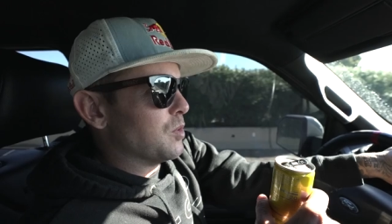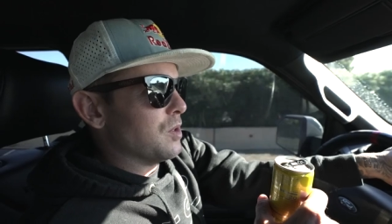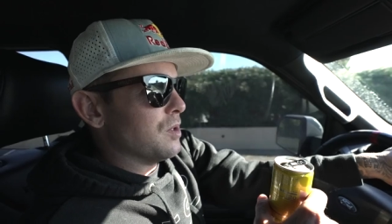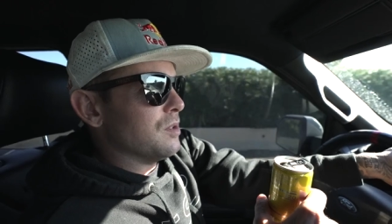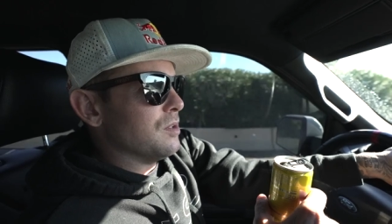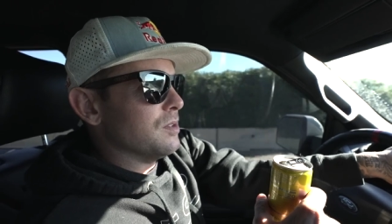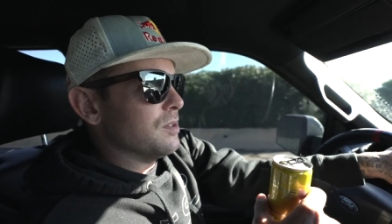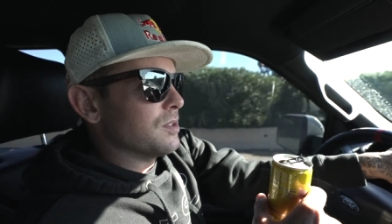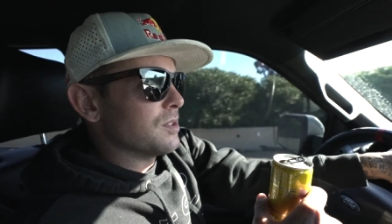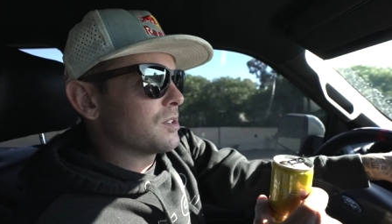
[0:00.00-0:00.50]

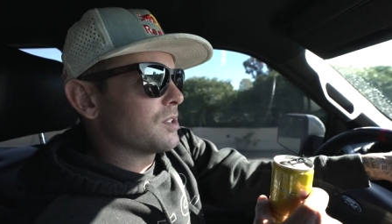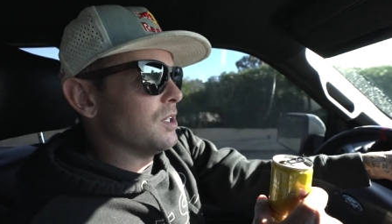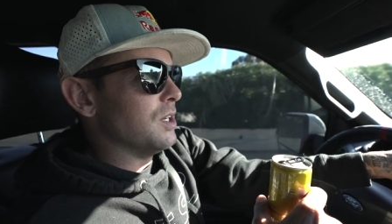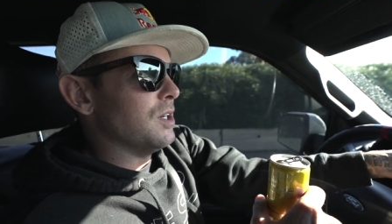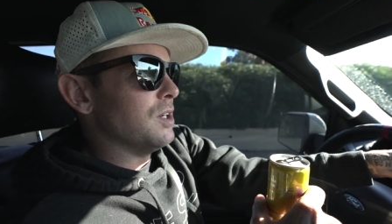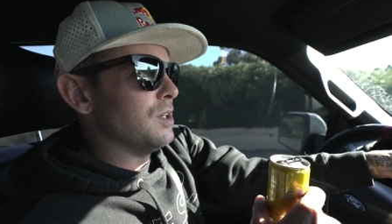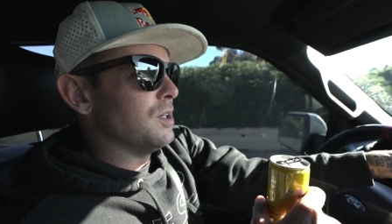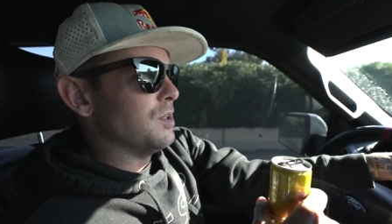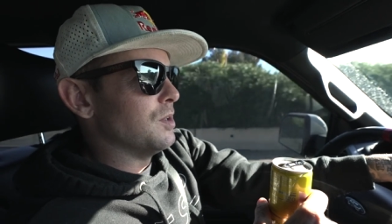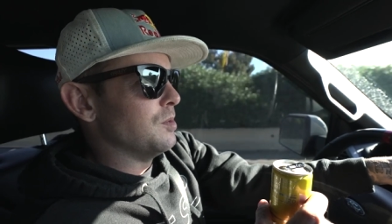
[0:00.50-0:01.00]
Bull.
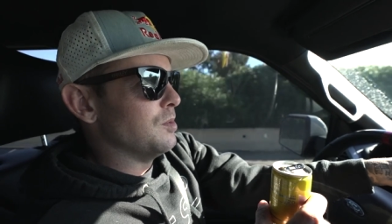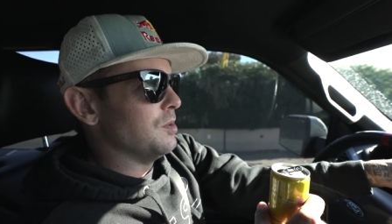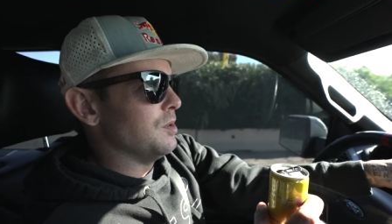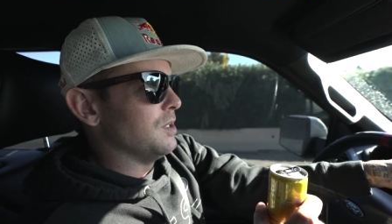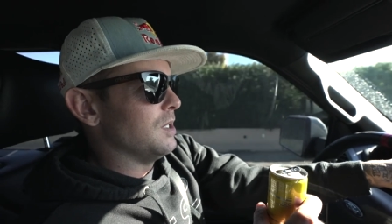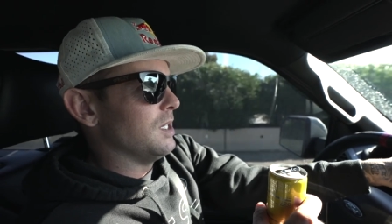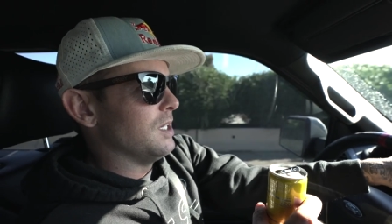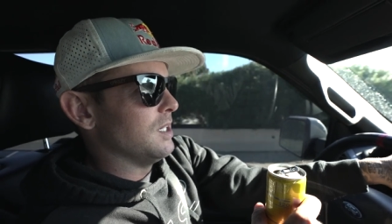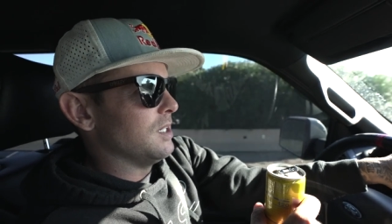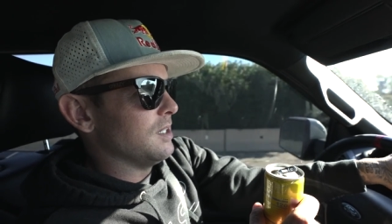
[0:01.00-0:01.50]
So
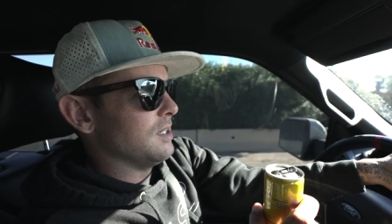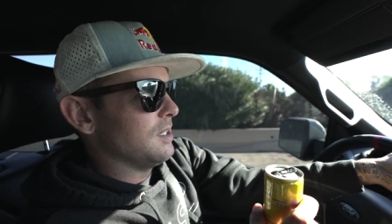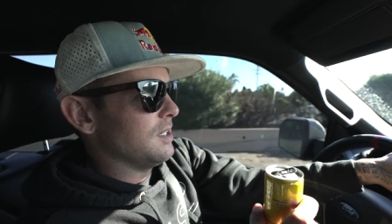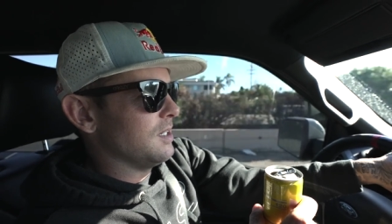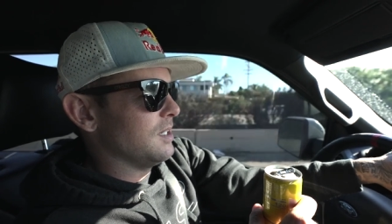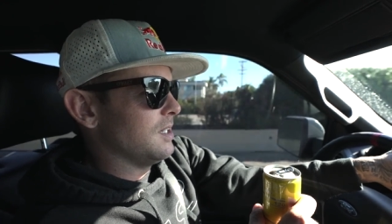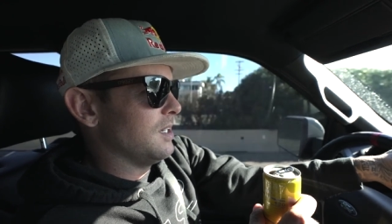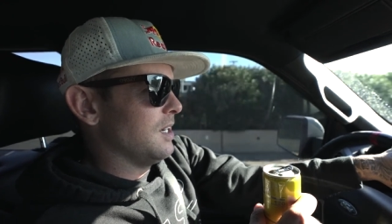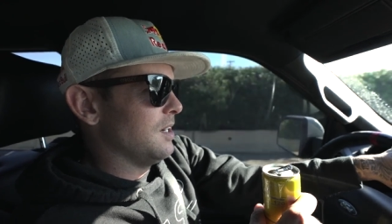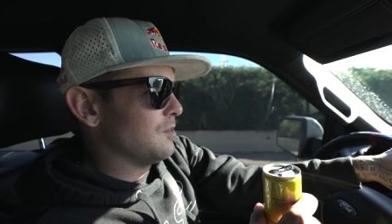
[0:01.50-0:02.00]

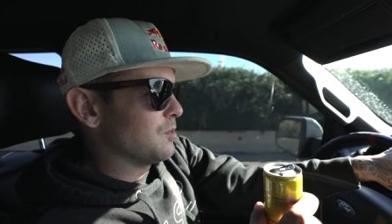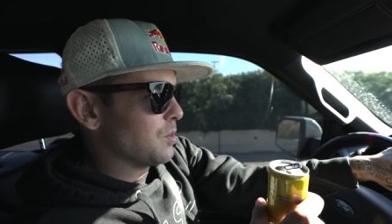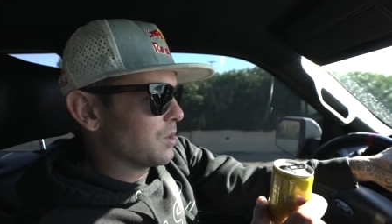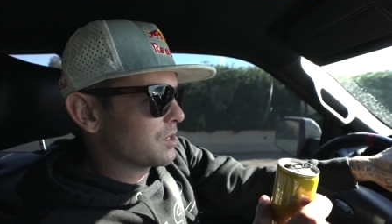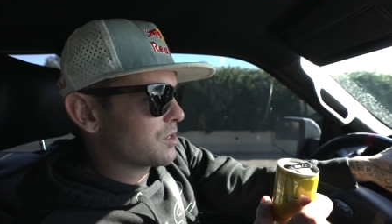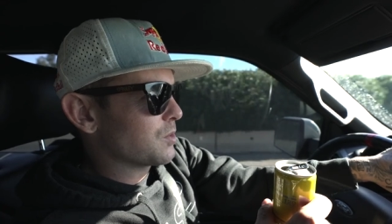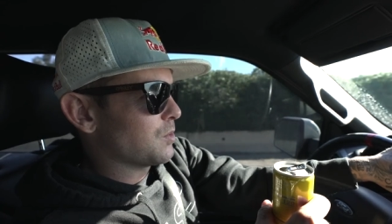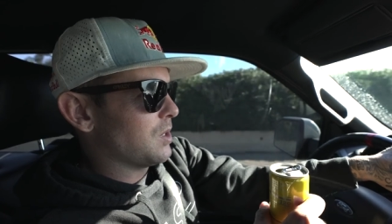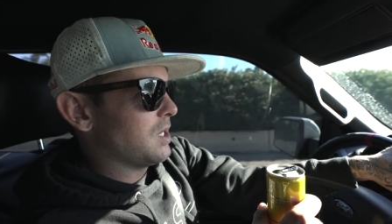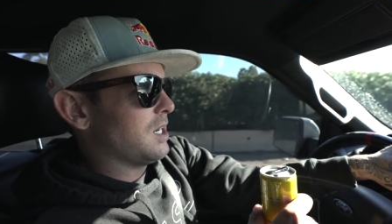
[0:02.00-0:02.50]
every
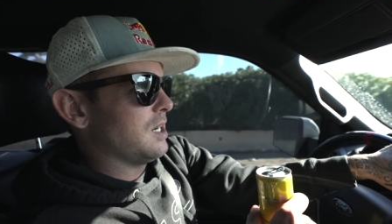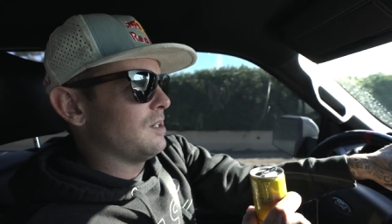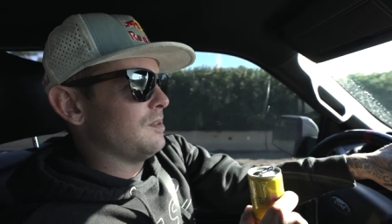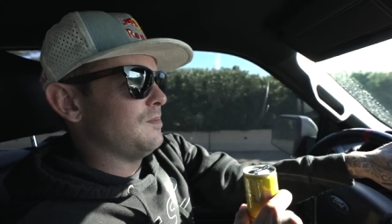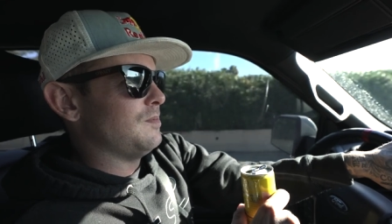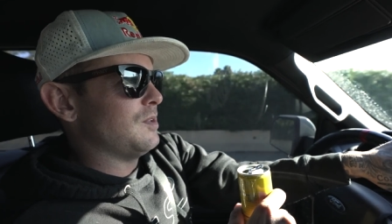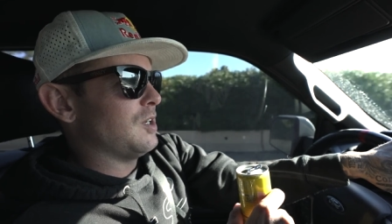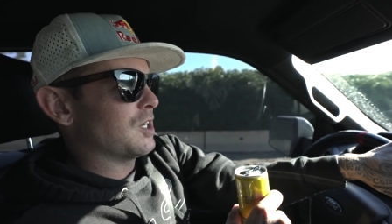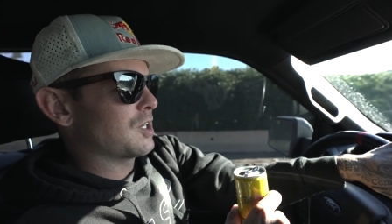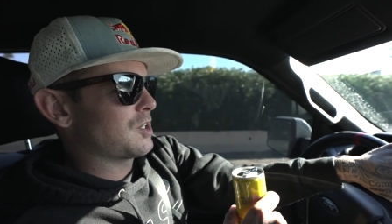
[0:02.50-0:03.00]
once in a while,
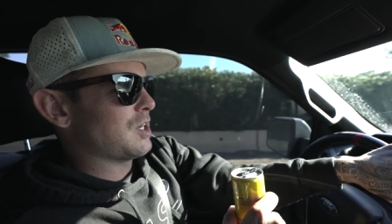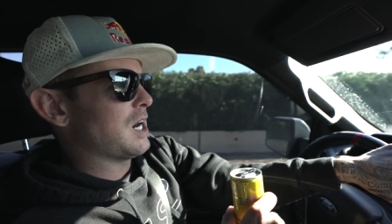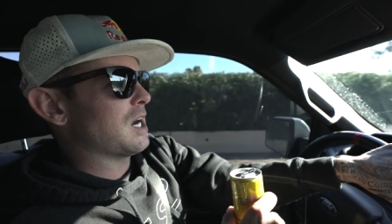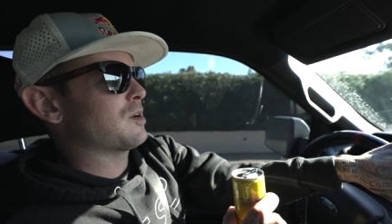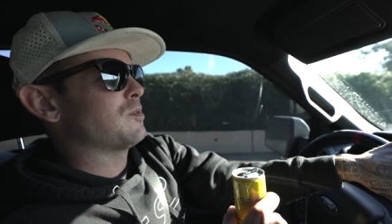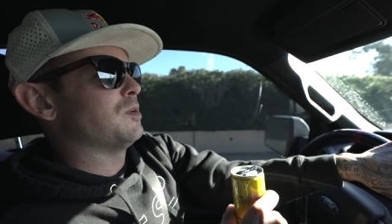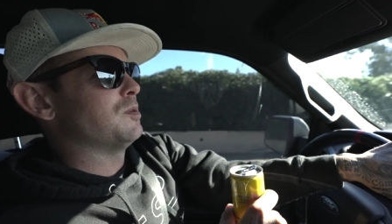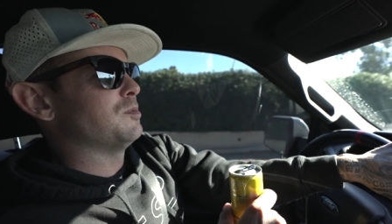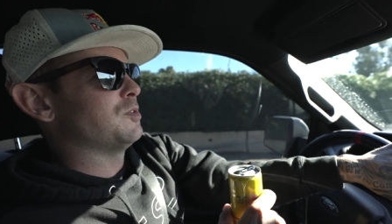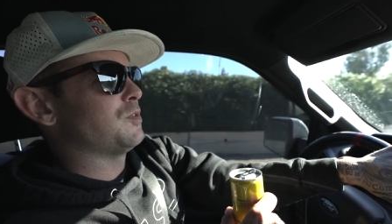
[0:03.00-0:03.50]
I'll crack
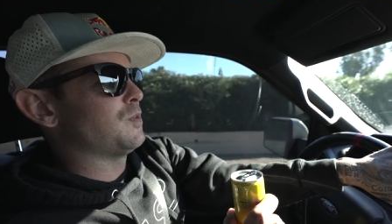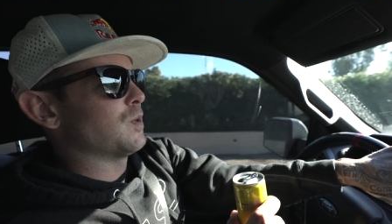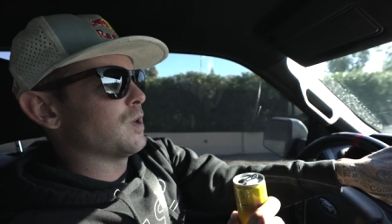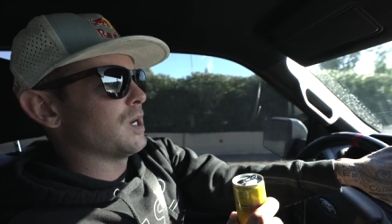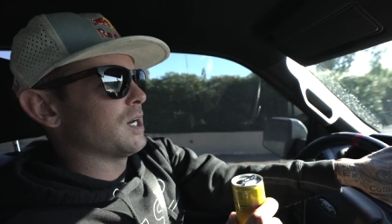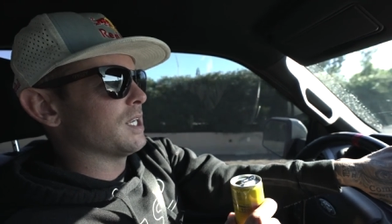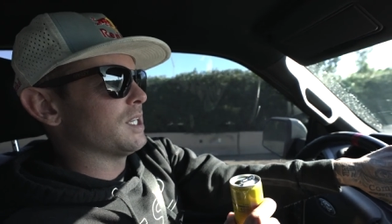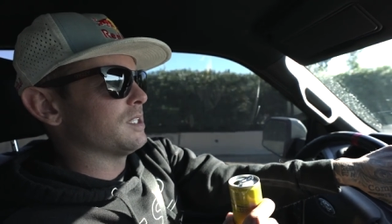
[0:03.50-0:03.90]
one before I